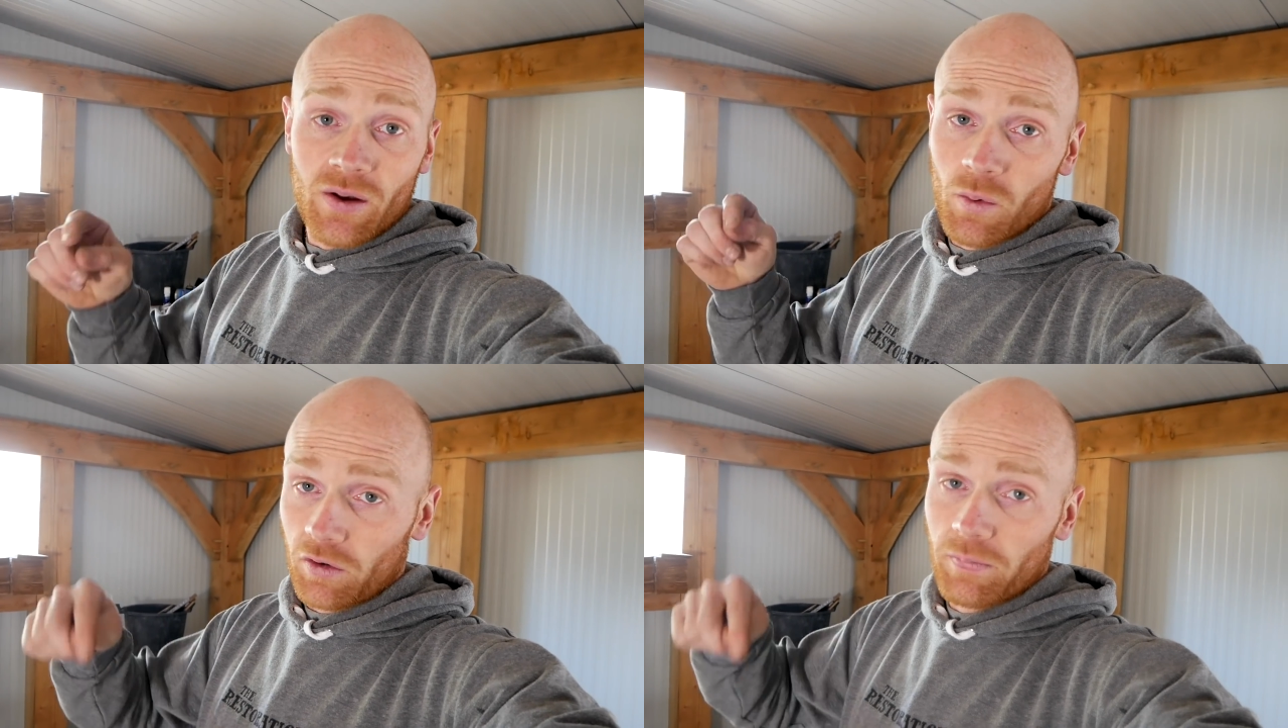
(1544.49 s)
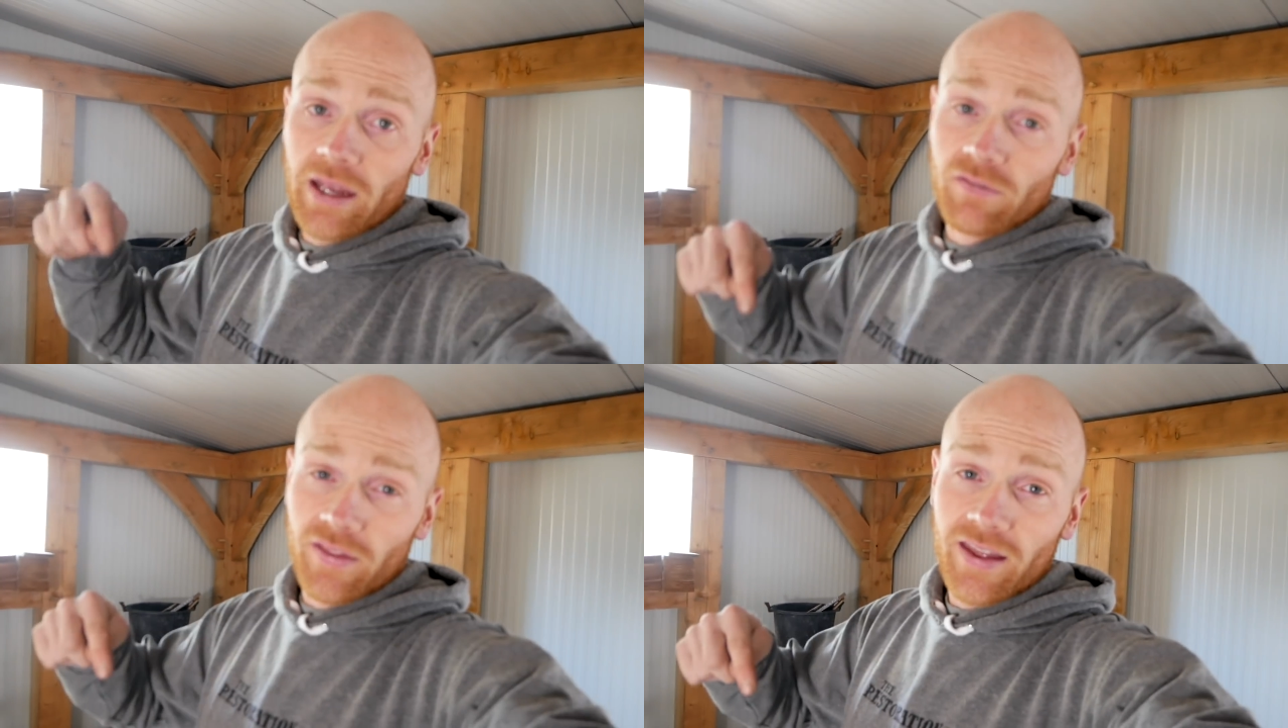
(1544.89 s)
What's
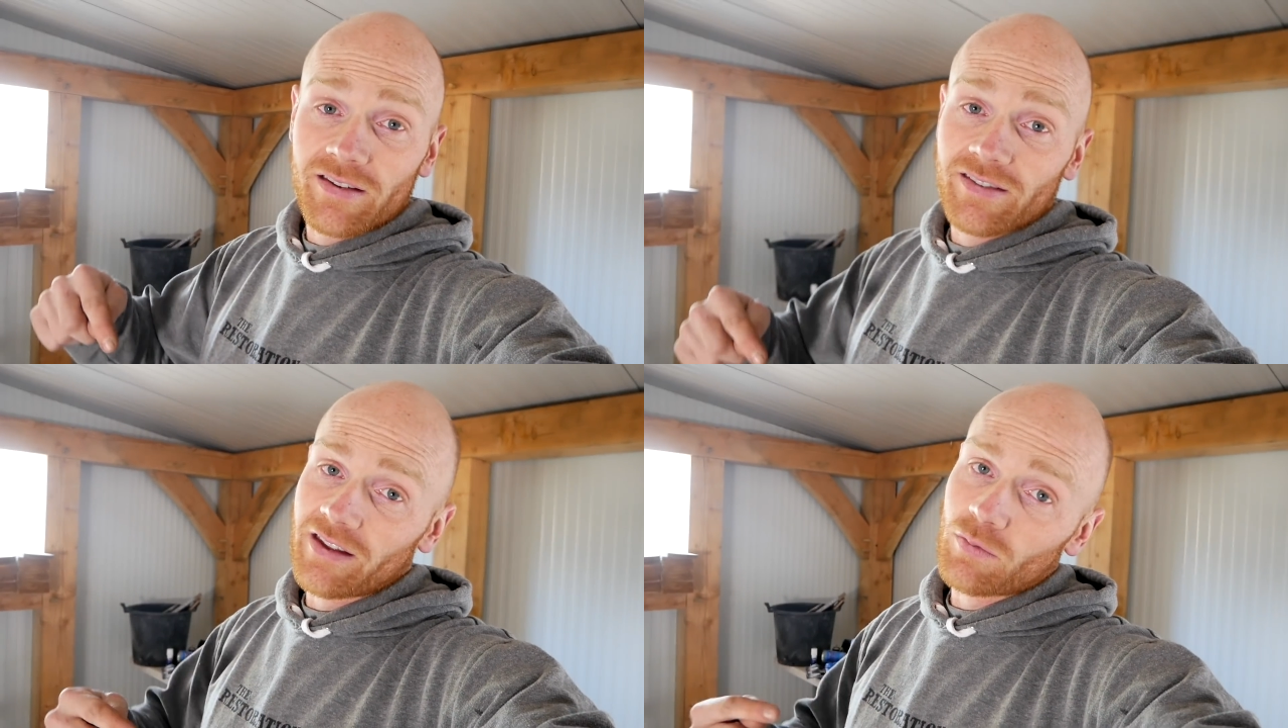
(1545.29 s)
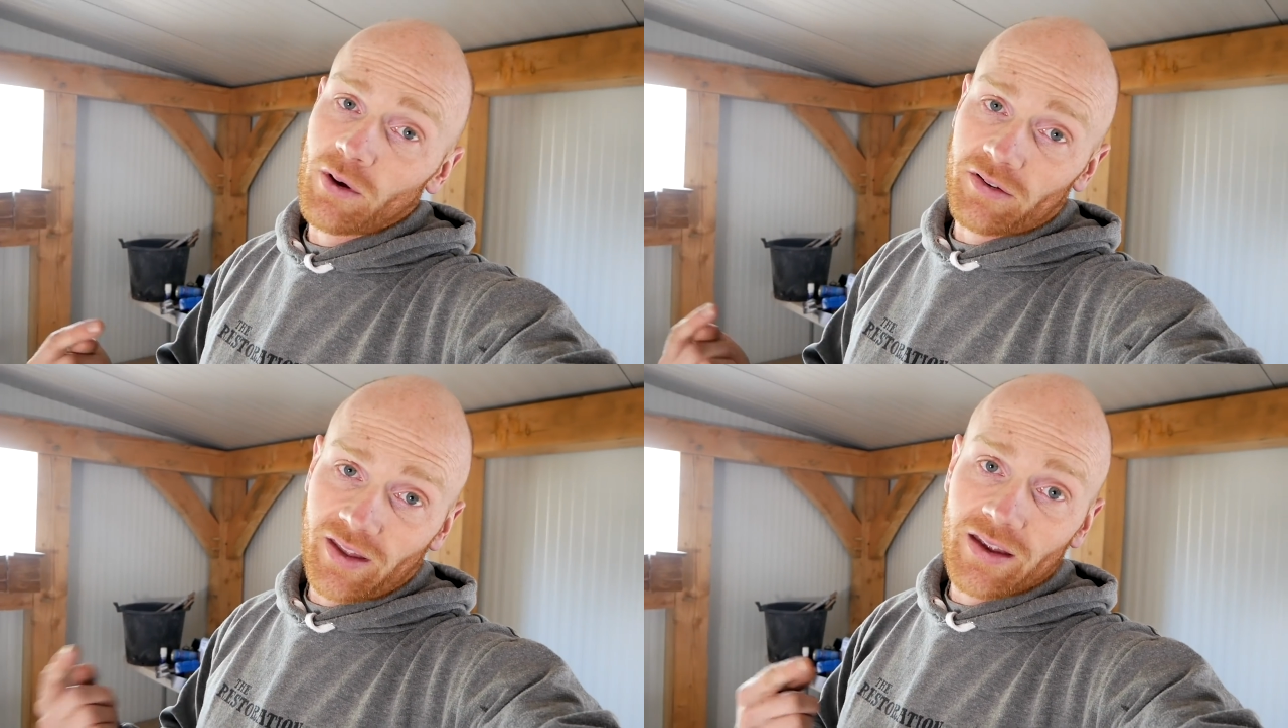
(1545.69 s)
paid for this is
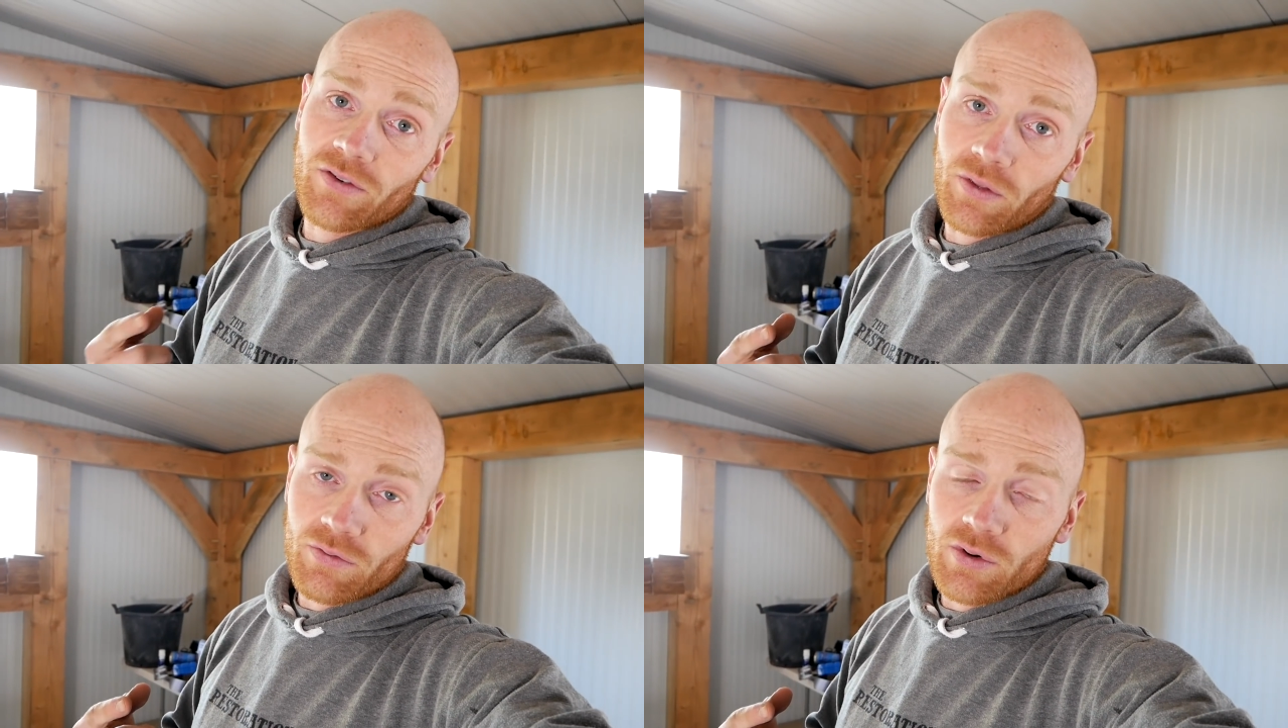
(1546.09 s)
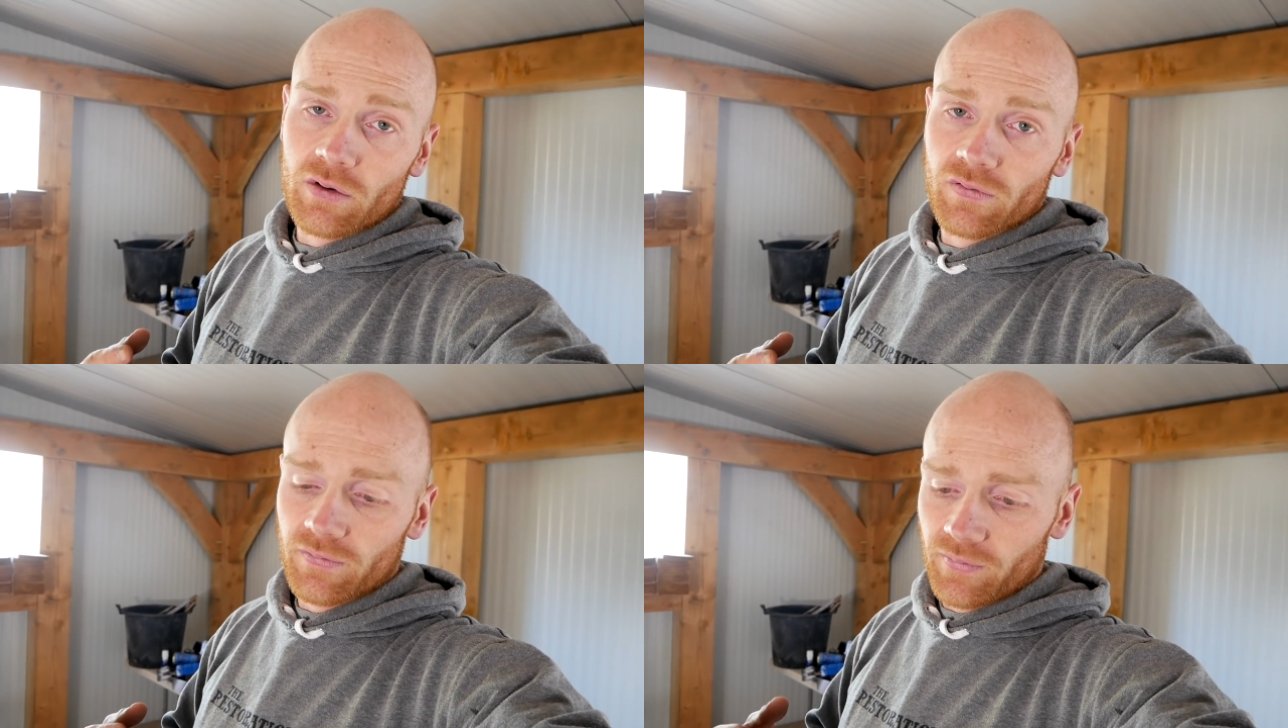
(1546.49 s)
what I've saved on the
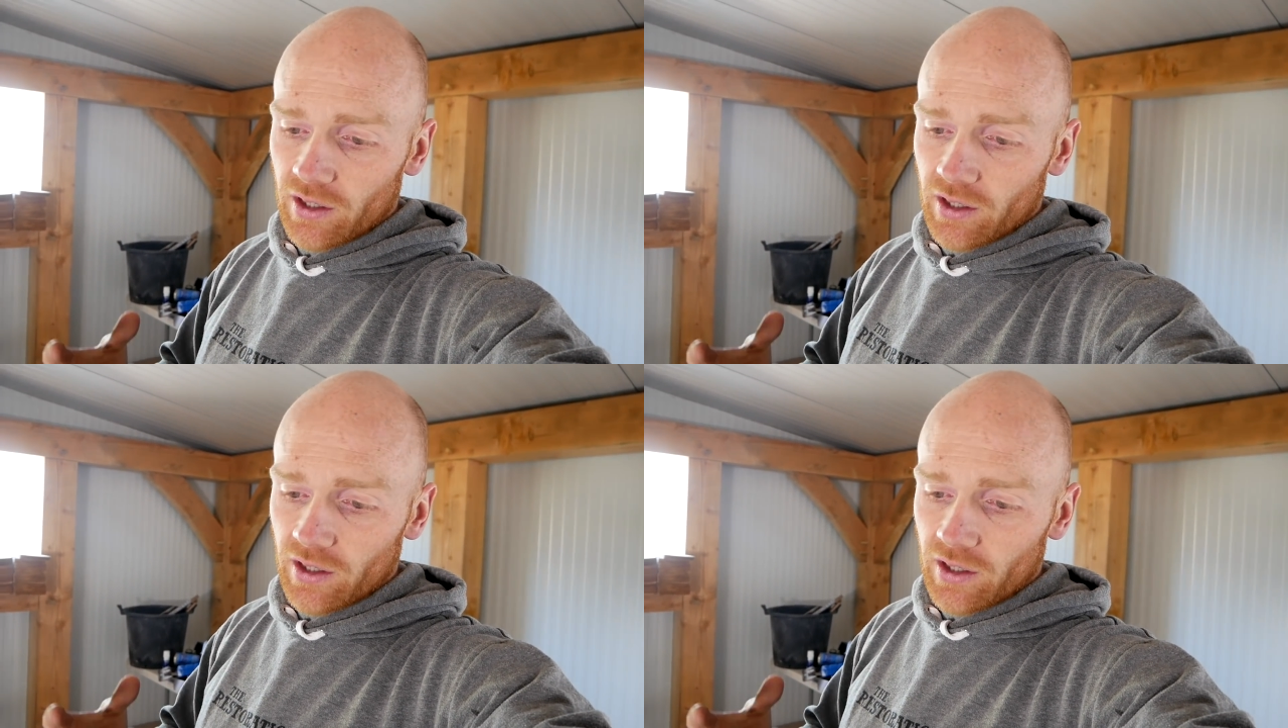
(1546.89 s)
roof.